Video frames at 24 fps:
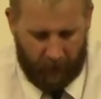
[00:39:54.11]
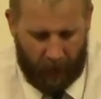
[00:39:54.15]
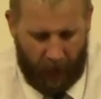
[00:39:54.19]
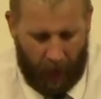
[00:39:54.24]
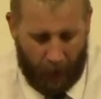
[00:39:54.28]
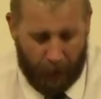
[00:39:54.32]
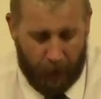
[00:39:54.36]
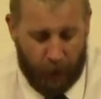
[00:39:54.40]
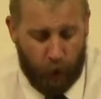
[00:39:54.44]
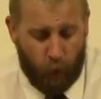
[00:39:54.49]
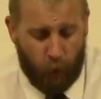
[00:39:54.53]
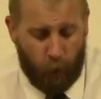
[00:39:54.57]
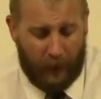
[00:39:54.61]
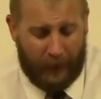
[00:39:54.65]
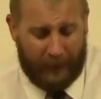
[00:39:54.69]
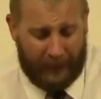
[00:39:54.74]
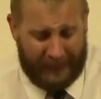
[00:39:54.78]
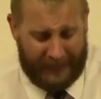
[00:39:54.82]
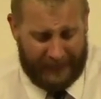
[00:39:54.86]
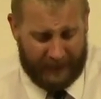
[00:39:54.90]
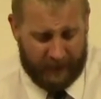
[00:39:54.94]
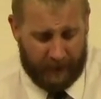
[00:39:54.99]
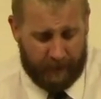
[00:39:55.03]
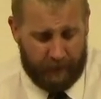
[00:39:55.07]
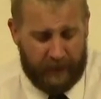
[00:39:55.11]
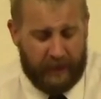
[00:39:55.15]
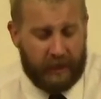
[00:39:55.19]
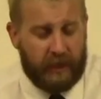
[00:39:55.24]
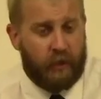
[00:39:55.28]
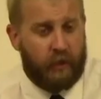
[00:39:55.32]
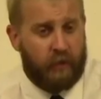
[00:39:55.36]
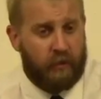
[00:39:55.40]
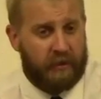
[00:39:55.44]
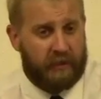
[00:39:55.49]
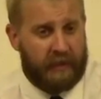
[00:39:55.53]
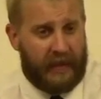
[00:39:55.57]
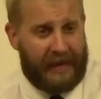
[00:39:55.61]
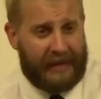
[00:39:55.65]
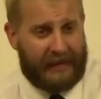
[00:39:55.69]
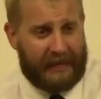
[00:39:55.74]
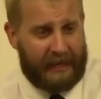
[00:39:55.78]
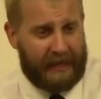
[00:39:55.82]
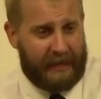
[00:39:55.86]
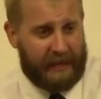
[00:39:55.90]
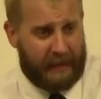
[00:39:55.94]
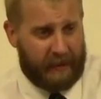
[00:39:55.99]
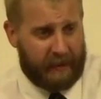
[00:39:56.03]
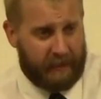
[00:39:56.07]
Are you willing to be used like
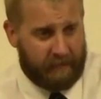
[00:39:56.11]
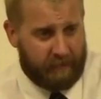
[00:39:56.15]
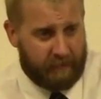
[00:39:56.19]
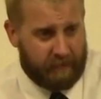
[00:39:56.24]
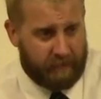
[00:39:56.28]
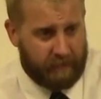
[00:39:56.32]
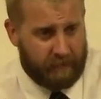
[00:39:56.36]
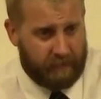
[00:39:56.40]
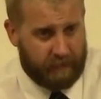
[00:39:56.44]
Gideon?